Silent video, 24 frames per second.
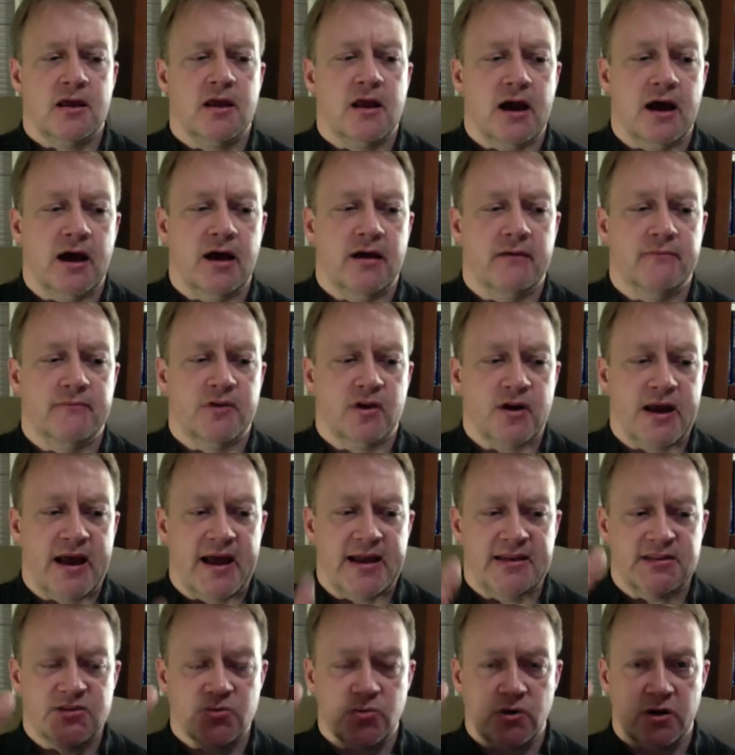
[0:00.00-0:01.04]
Their
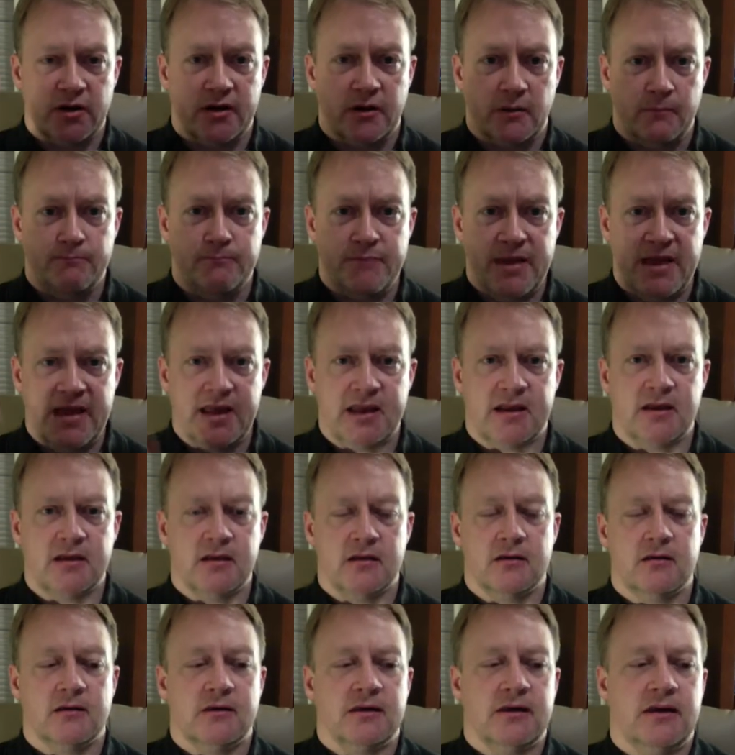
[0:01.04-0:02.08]
heads were a little big,
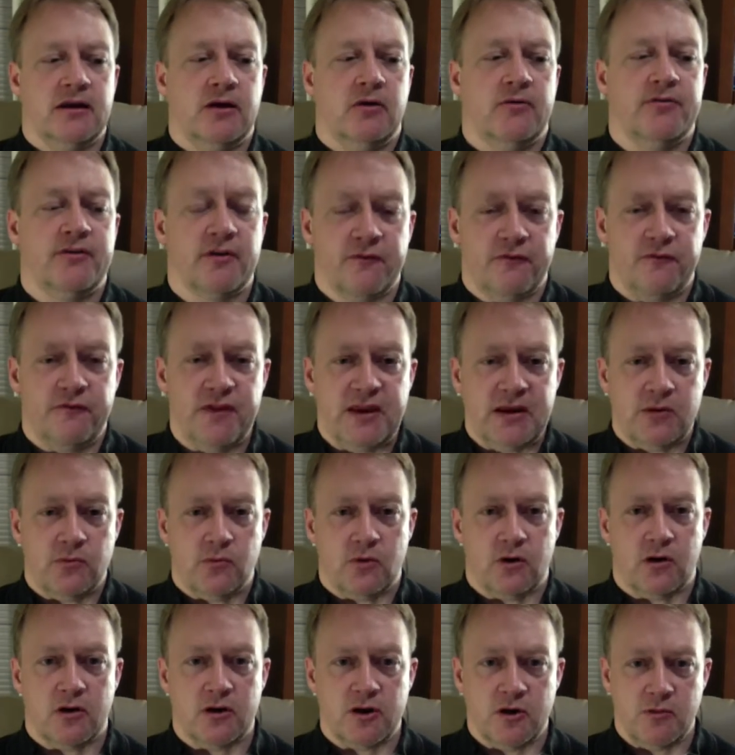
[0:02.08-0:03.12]
and their feet
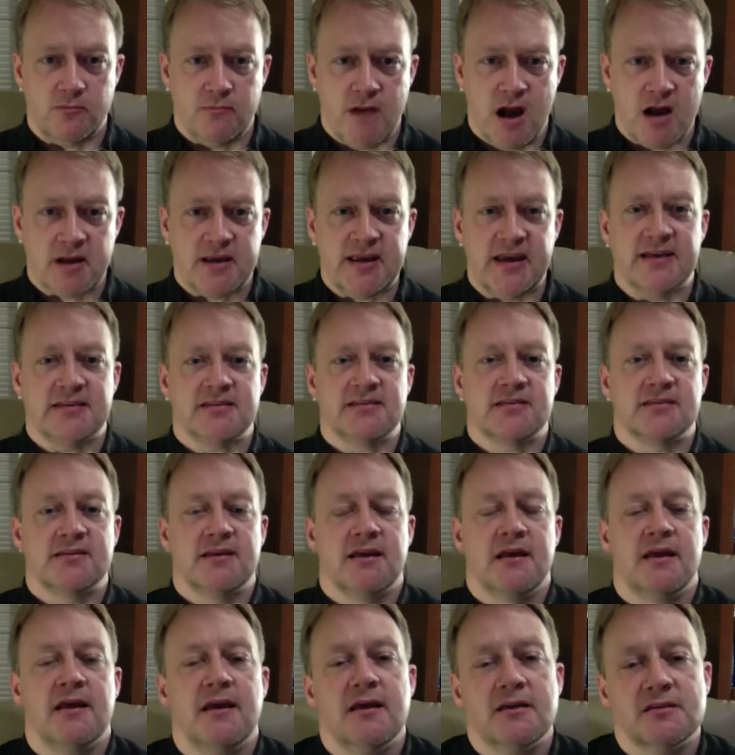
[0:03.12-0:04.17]
were humongous.
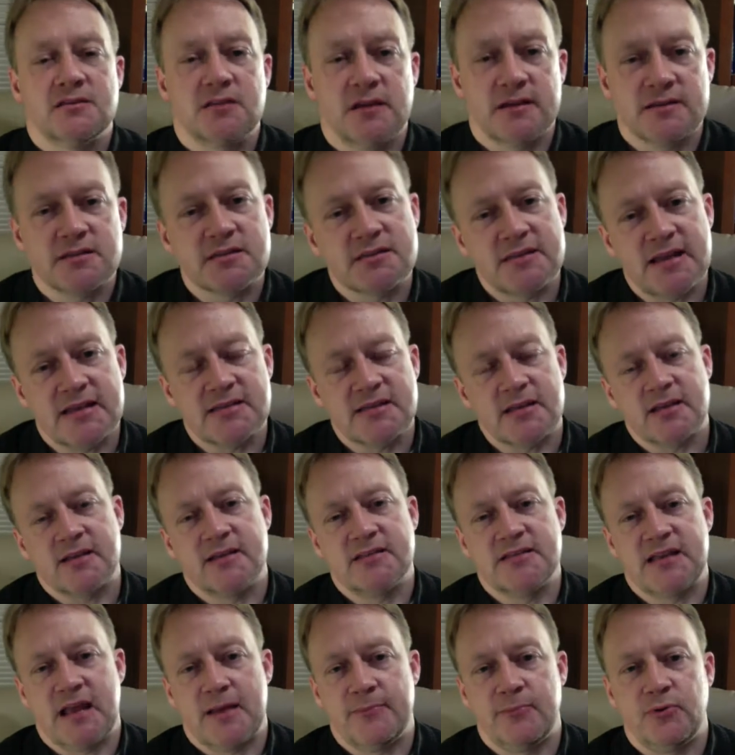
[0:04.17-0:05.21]
So that's an
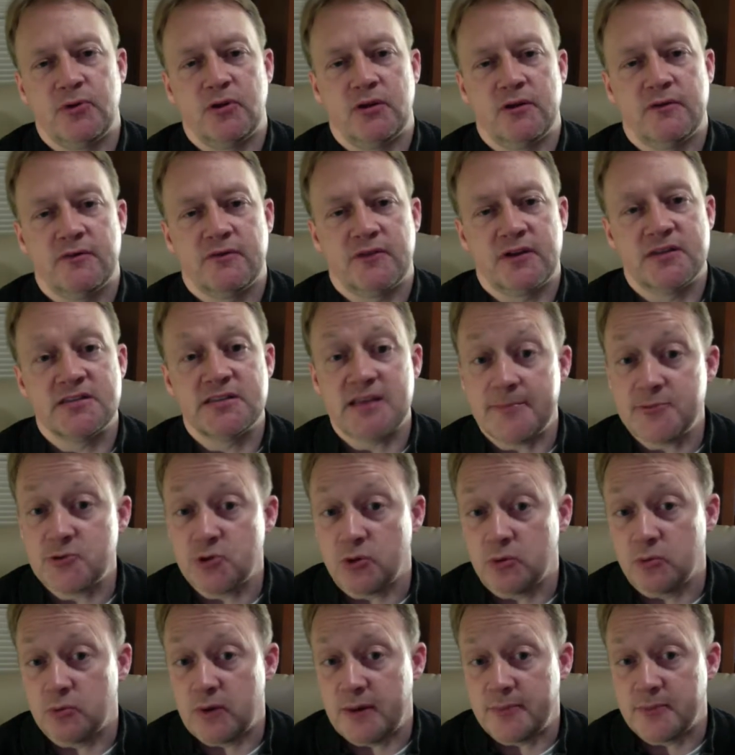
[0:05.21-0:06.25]
example of
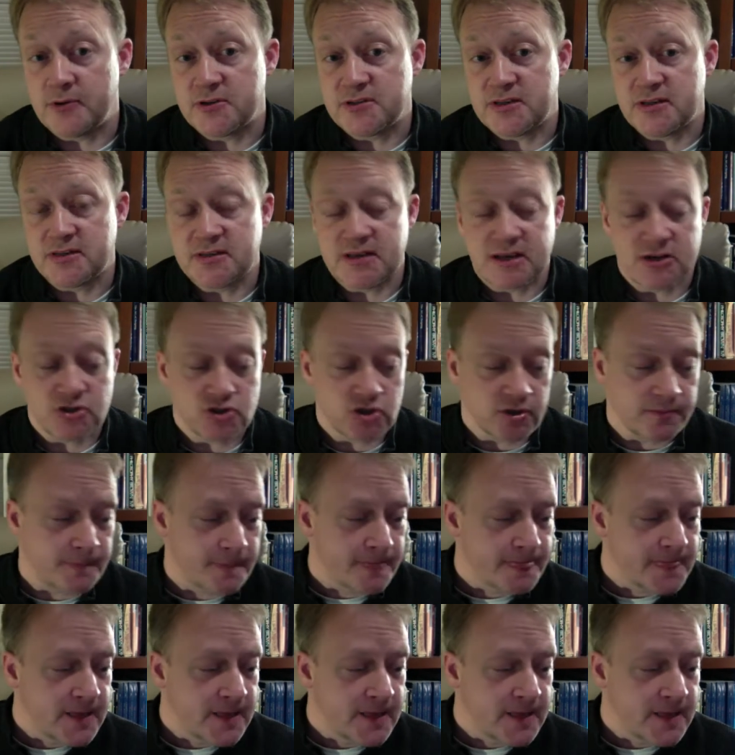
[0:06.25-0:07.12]
conceptual representation.